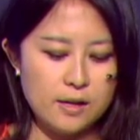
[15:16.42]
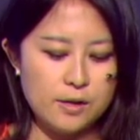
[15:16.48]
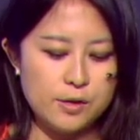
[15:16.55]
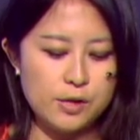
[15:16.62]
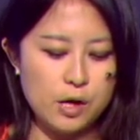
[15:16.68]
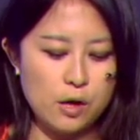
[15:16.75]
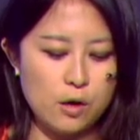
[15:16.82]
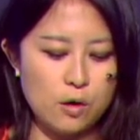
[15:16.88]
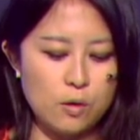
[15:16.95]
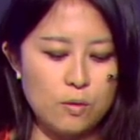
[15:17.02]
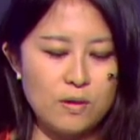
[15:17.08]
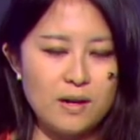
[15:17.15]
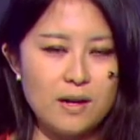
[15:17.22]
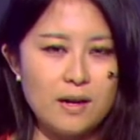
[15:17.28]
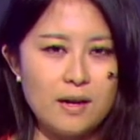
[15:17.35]
So
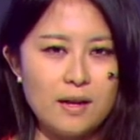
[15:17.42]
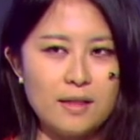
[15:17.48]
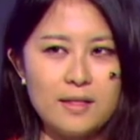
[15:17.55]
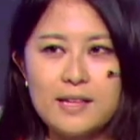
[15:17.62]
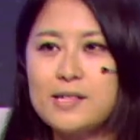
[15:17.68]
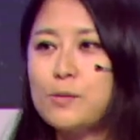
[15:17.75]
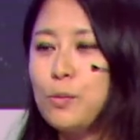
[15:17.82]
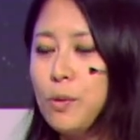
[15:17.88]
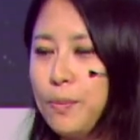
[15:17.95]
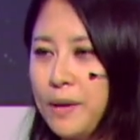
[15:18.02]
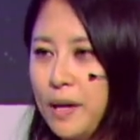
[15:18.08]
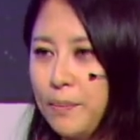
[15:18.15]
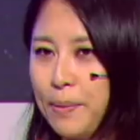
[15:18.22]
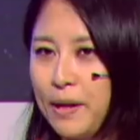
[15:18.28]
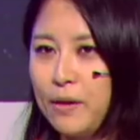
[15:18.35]
this will
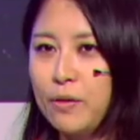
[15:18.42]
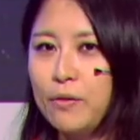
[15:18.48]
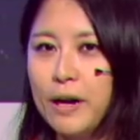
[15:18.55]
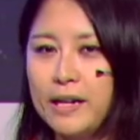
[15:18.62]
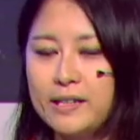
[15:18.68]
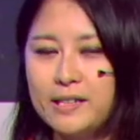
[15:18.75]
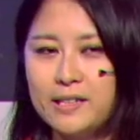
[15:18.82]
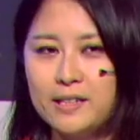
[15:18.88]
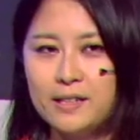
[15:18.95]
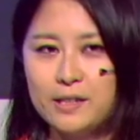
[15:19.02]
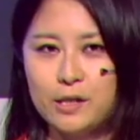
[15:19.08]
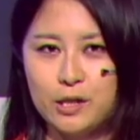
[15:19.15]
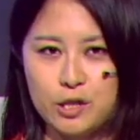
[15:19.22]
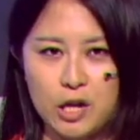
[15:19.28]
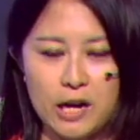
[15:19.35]
be a big threat
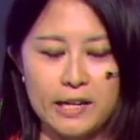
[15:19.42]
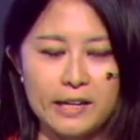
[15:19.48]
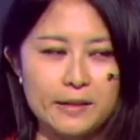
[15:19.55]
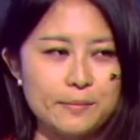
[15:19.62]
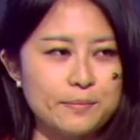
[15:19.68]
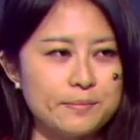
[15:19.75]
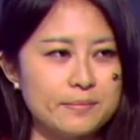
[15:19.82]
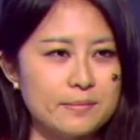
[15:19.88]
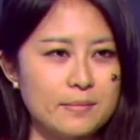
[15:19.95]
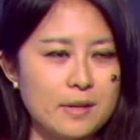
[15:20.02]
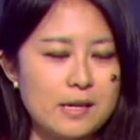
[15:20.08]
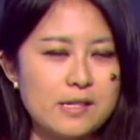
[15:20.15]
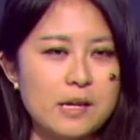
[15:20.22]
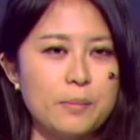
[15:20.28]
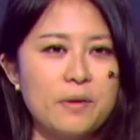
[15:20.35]
to China.
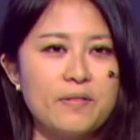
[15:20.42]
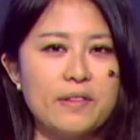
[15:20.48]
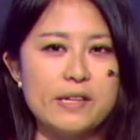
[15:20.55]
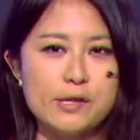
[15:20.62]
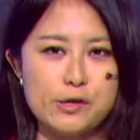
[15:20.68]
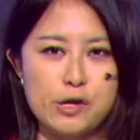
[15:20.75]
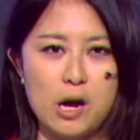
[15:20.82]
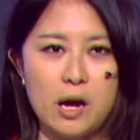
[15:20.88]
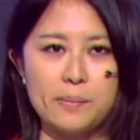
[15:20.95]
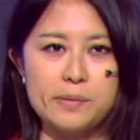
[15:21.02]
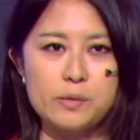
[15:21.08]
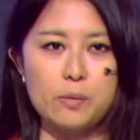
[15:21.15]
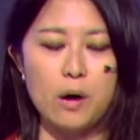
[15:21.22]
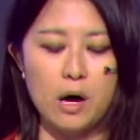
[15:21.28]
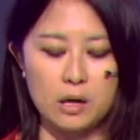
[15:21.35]
Some of these
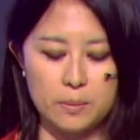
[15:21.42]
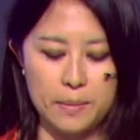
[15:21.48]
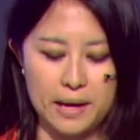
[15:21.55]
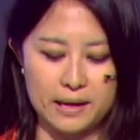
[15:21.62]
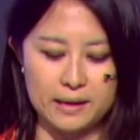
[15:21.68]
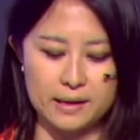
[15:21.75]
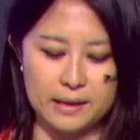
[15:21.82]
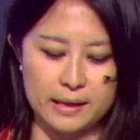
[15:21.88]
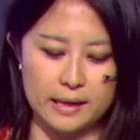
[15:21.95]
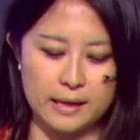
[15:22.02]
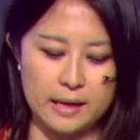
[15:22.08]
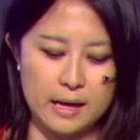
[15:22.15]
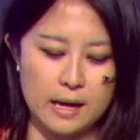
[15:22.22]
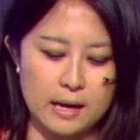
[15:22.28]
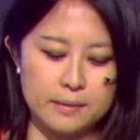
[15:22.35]
jobs will automatically
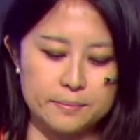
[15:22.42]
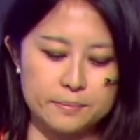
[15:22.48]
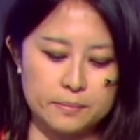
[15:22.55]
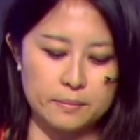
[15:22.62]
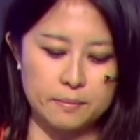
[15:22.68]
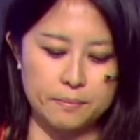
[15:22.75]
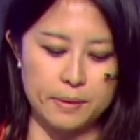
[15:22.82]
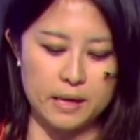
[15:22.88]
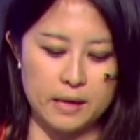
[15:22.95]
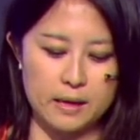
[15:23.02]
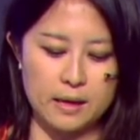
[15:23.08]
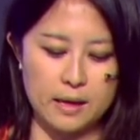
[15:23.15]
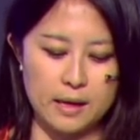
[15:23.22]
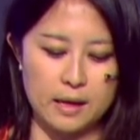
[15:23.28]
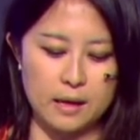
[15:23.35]

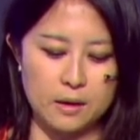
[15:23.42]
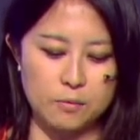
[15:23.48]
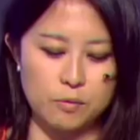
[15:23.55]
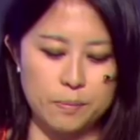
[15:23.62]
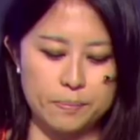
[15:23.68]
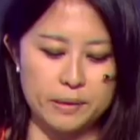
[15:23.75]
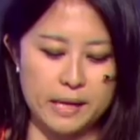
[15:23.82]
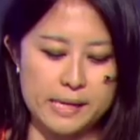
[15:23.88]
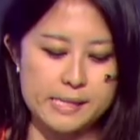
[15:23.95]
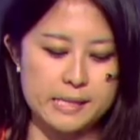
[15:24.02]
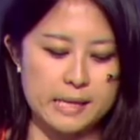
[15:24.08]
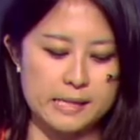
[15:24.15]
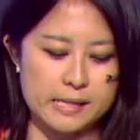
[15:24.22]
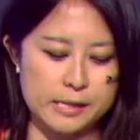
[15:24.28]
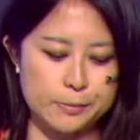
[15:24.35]
be
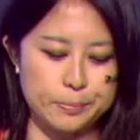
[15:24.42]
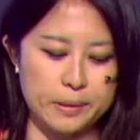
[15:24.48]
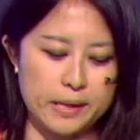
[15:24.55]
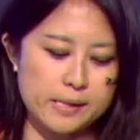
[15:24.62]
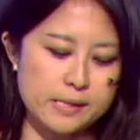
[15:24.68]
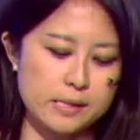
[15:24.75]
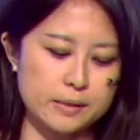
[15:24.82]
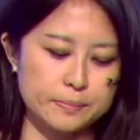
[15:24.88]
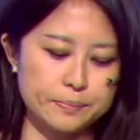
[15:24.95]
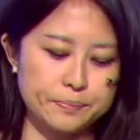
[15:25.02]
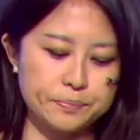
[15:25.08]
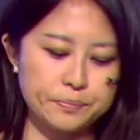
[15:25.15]
replaced and displaced.